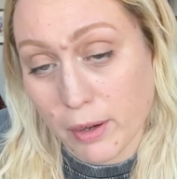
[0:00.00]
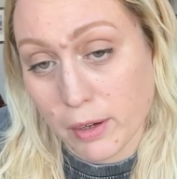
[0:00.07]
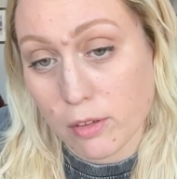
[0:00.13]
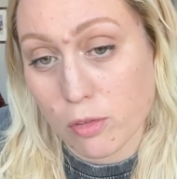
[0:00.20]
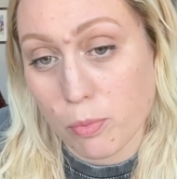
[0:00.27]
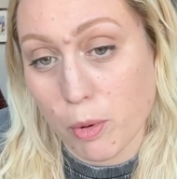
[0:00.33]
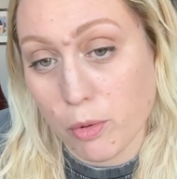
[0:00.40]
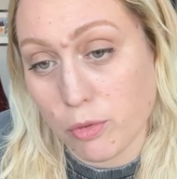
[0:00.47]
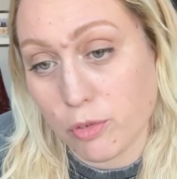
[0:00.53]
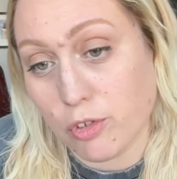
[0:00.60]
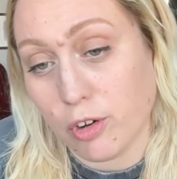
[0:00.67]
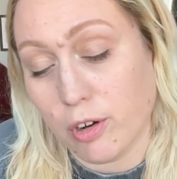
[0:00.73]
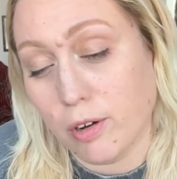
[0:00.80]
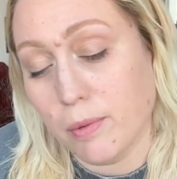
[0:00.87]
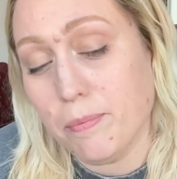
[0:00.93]

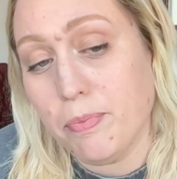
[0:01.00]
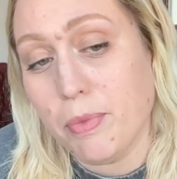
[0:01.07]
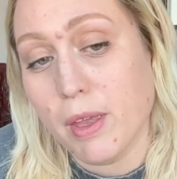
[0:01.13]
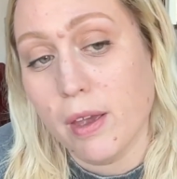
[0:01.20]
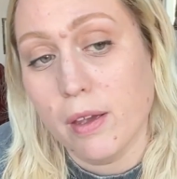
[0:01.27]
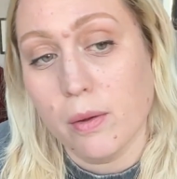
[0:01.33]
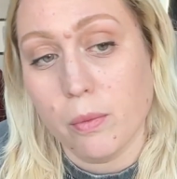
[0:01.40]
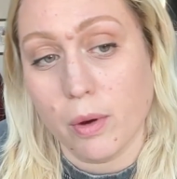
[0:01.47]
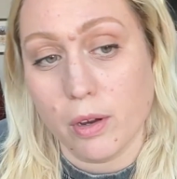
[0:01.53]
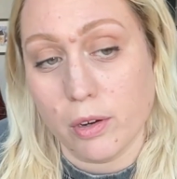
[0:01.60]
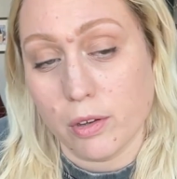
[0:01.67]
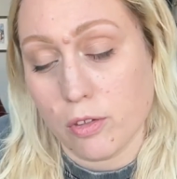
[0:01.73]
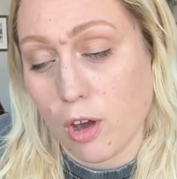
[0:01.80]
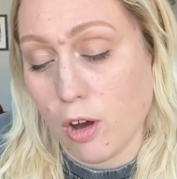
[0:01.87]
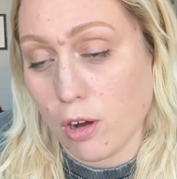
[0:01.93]
exposure. We're going
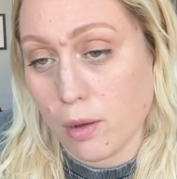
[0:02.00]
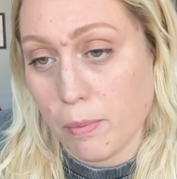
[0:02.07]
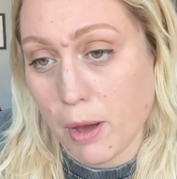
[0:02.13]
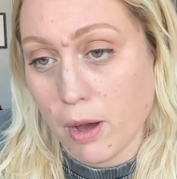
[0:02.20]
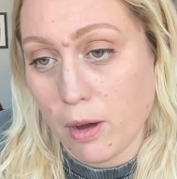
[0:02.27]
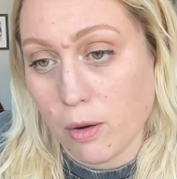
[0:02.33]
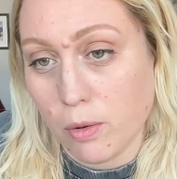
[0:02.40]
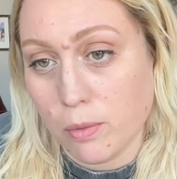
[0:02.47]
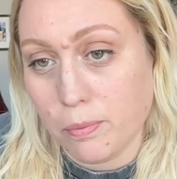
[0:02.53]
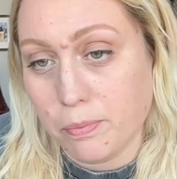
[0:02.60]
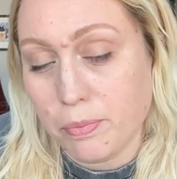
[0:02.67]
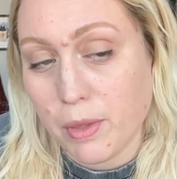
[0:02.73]
to talk about